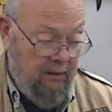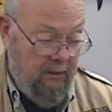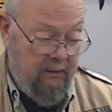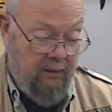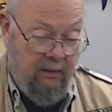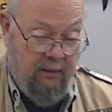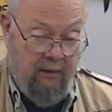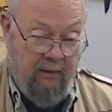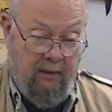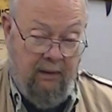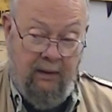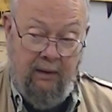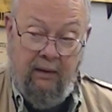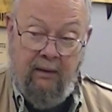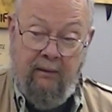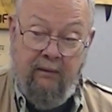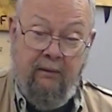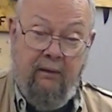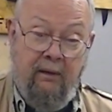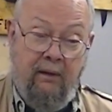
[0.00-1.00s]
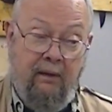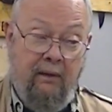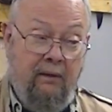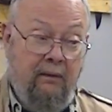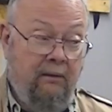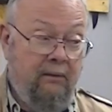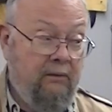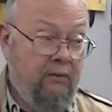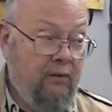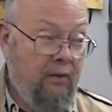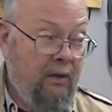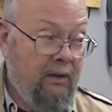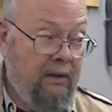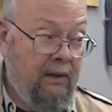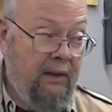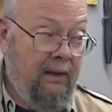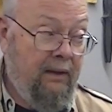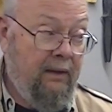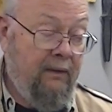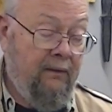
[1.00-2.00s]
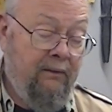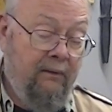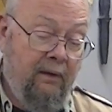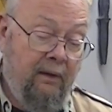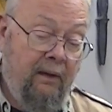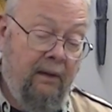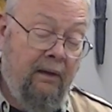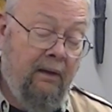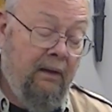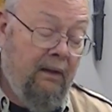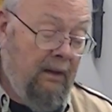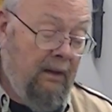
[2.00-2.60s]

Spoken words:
the EDC, truck EDC,